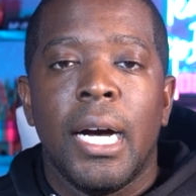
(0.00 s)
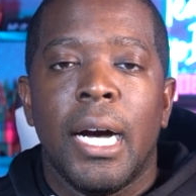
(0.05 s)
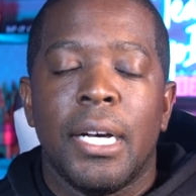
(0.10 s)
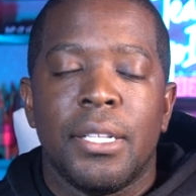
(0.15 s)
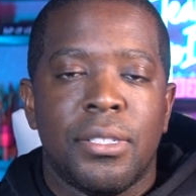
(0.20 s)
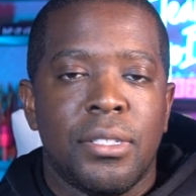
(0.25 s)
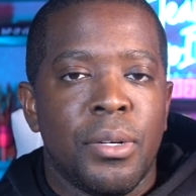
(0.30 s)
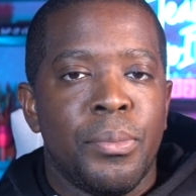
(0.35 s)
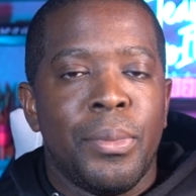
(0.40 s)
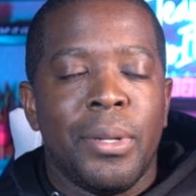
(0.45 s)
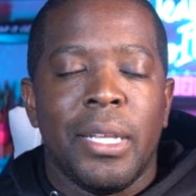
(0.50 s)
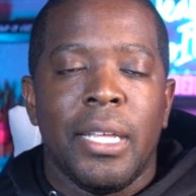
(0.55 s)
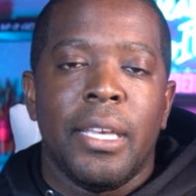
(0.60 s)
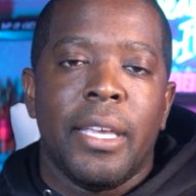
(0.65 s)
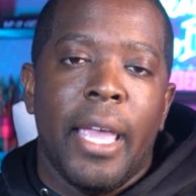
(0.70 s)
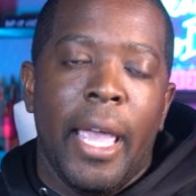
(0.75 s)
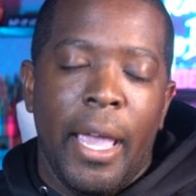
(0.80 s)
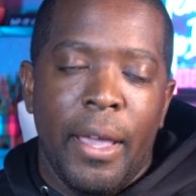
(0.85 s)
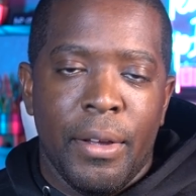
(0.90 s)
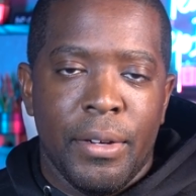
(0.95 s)
uh, to
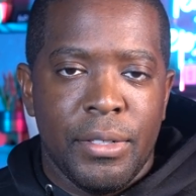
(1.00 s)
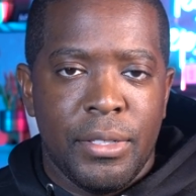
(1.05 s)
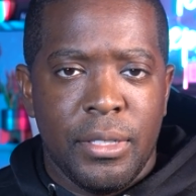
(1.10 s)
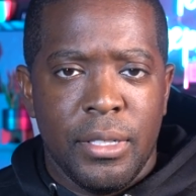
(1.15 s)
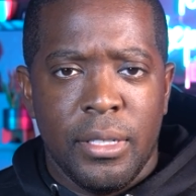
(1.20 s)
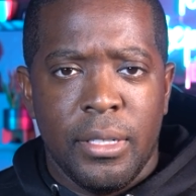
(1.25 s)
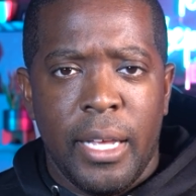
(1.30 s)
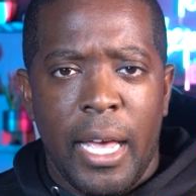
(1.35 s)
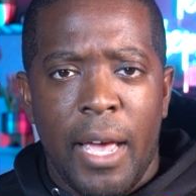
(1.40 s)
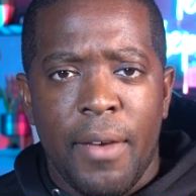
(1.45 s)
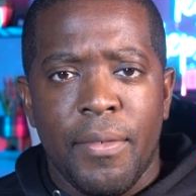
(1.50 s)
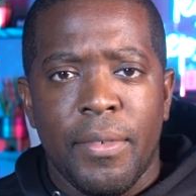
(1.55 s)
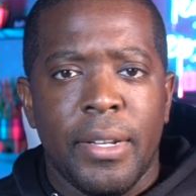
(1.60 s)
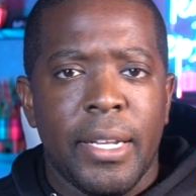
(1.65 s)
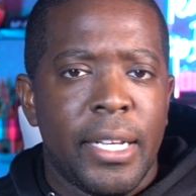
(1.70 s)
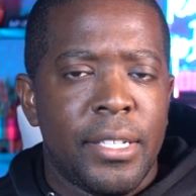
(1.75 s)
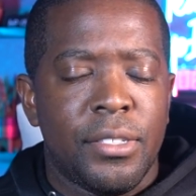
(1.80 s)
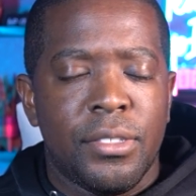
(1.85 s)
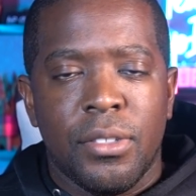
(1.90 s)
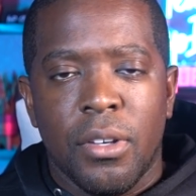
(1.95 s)
Malik Harrison having
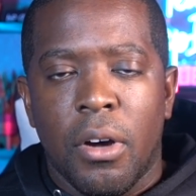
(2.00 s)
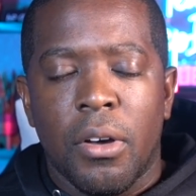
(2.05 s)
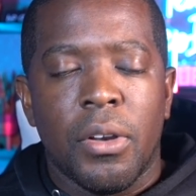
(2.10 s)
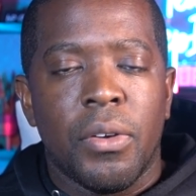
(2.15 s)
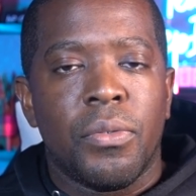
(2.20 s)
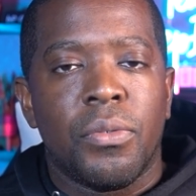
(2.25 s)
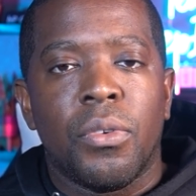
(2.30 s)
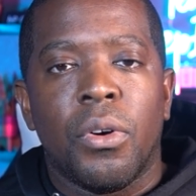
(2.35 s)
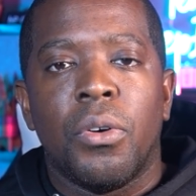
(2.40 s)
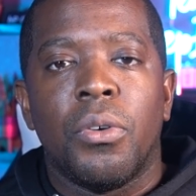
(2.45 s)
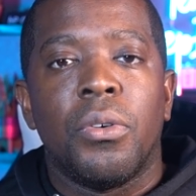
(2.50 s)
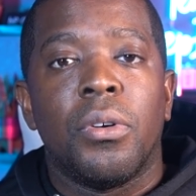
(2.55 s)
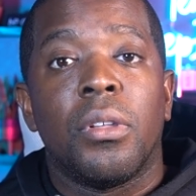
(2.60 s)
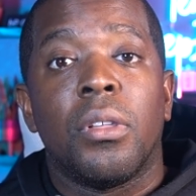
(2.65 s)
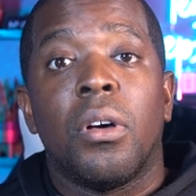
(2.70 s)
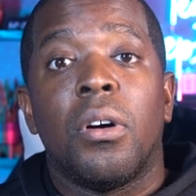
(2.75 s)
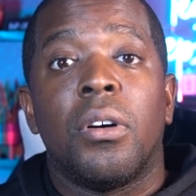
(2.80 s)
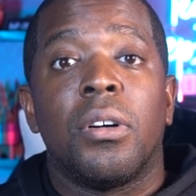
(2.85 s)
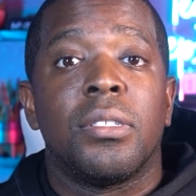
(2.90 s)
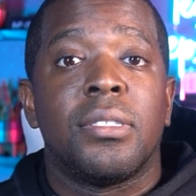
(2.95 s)
that starting role
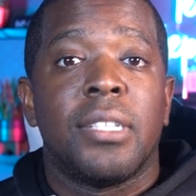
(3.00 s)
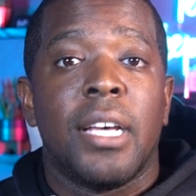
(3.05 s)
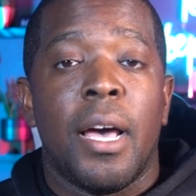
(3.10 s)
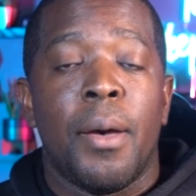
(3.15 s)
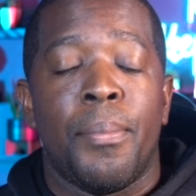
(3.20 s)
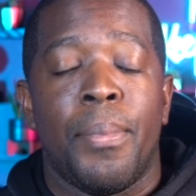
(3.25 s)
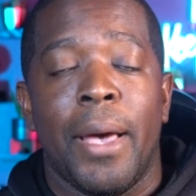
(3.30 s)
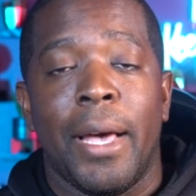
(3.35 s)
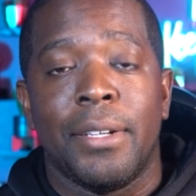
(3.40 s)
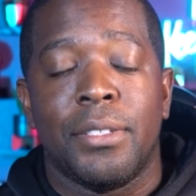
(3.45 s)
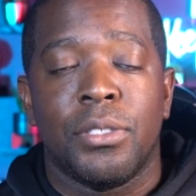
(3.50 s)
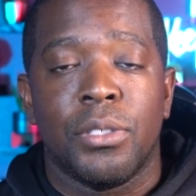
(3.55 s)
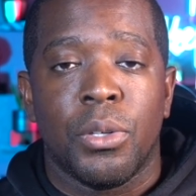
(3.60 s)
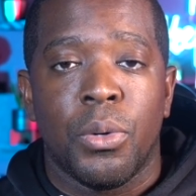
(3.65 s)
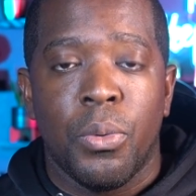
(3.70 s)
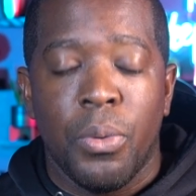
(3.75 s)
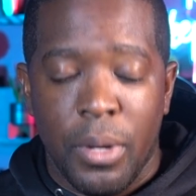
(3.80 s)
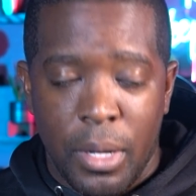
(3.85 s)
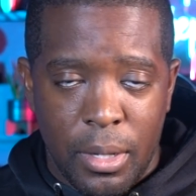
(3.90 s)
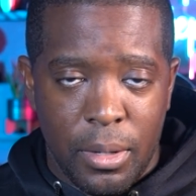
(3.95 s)
alongside Patrick
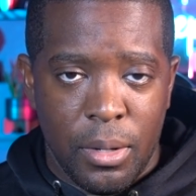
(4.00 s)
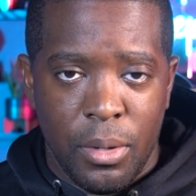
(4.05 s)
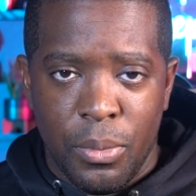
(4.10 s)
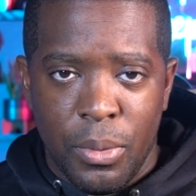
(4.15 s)
Queen.